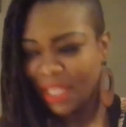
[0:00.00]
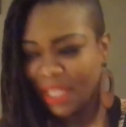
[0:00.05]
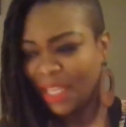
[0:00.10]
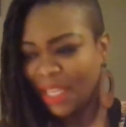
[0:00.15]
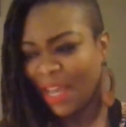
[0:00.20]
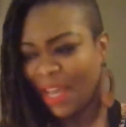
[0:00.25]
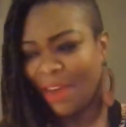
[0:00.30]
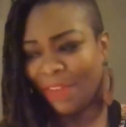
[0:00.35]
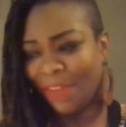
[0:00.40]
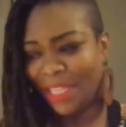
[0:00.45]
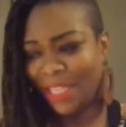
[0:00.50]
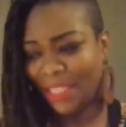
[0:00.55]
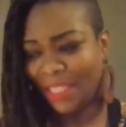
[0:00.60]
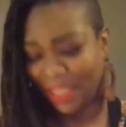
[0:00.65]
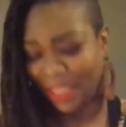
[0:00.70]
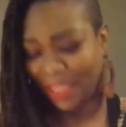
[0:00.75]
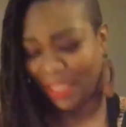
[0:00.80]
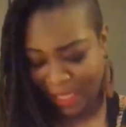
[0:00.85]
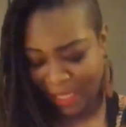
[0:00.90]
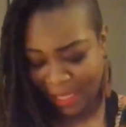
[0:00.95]

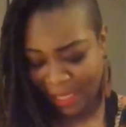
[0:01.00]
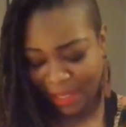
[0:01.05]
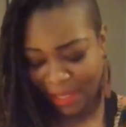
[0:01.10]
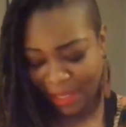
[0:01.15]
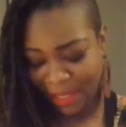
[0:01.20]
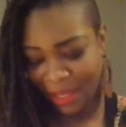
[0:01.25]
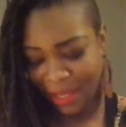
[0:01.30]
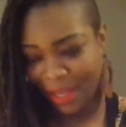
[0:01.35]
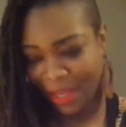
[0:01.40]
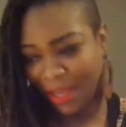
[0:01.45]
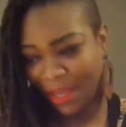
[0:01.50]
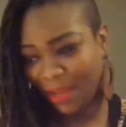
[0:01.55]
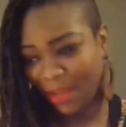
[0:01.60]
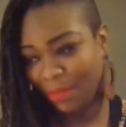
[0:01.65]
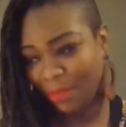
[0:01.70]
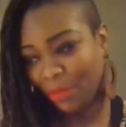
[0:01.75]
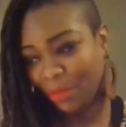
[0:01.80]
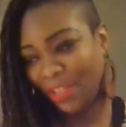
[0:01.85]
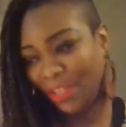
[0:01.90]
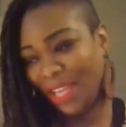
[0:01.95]
Recently,
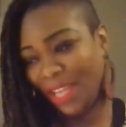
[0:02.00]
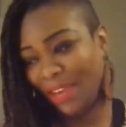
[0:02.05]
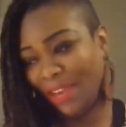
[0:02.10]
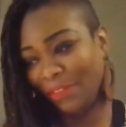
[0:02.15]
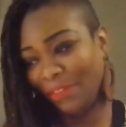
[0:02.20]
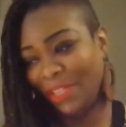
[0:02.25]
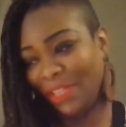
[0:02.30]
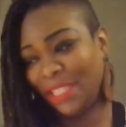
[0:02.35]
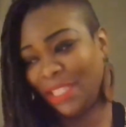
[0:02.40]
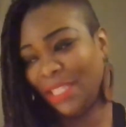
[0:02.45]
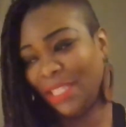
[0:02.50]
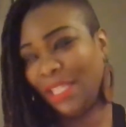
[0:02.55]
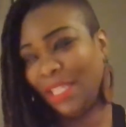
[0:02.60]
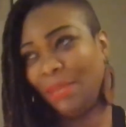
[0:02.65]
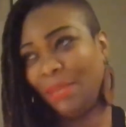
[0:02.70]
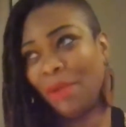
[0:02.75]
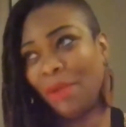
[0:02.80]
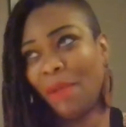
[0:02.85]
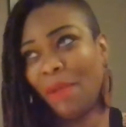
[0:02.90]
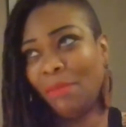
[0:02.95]
well, not recently,
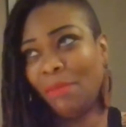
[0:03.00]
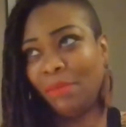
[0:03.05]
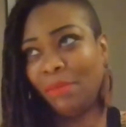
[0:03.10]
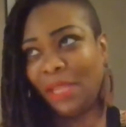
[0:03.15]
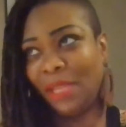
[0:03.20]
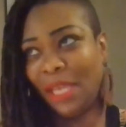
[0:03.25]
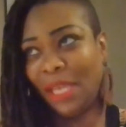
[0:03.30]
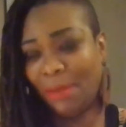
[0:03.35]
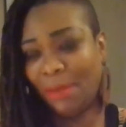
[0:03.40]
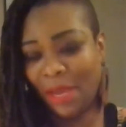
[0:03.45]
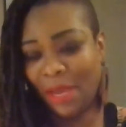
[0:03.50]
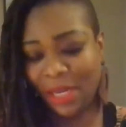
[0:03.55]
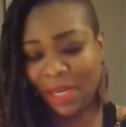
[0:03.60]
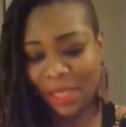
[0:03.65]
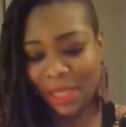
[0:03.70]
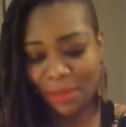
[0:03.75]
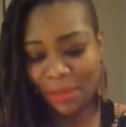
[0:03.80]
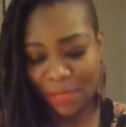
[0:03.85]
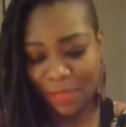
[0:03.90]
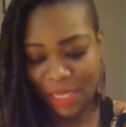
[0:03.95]
probably about a
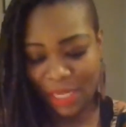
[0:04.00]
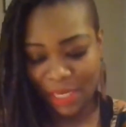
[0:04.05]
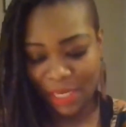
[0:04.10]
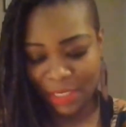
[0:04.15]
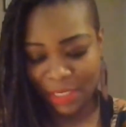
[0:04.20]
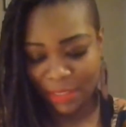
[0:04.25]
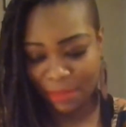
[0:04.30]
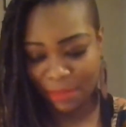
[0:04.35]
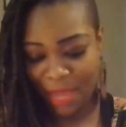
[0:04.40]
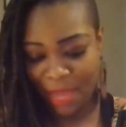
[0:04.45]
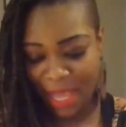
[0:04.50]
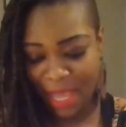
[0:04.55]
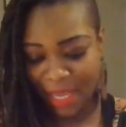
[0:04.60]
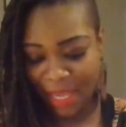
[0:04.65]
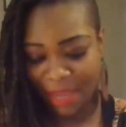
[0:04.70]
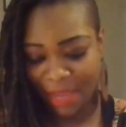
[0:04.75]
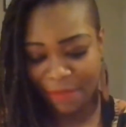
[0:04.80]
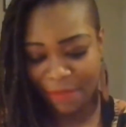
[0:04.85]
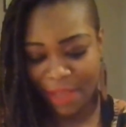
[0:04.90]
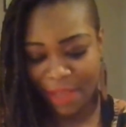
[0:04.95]
couple of years
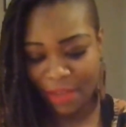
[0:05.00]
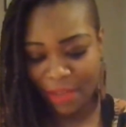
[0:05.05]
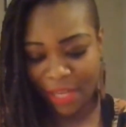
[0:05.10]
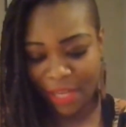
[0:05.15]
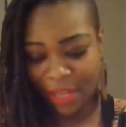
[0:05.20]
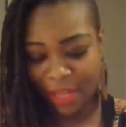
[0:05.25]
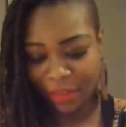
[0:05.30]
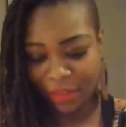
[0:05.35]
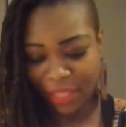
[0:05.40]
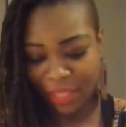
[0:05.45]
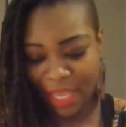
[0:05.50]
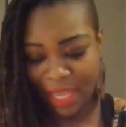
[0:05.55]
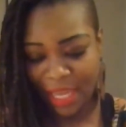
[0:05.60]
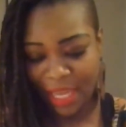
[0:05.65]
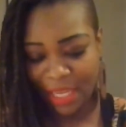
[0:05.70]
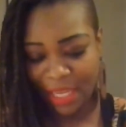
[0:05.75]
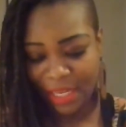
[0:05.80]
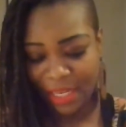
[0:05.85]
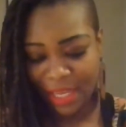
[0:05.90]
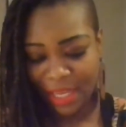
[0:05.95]
back, I found out
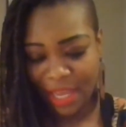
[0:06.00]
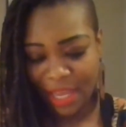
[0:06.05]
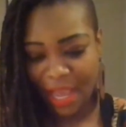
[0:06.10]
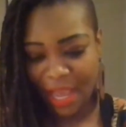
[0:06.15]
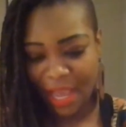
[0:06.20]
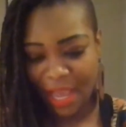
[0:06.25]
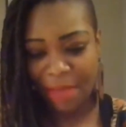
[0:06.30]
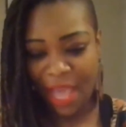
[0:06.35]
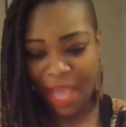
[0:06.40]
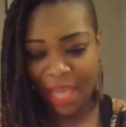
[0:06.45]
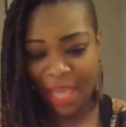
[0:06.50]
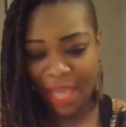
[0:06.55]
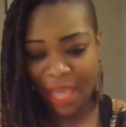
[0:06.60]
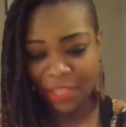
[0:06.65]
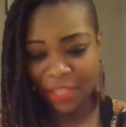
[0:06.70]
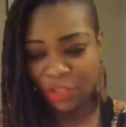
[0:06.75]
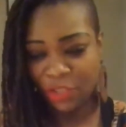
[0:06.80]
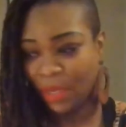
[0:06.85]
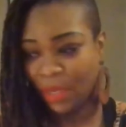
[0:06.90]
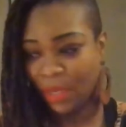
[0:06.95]
that I'm
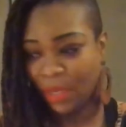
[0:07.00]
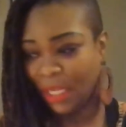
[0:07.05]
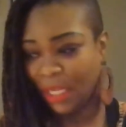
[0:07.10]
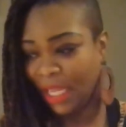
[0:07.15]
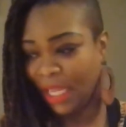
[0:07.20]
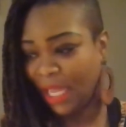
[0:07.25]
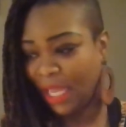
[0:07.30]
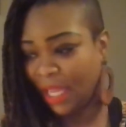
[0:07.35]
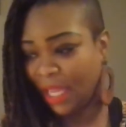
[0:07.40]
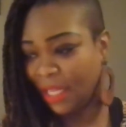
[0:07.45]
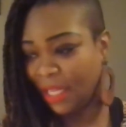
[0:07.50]
actually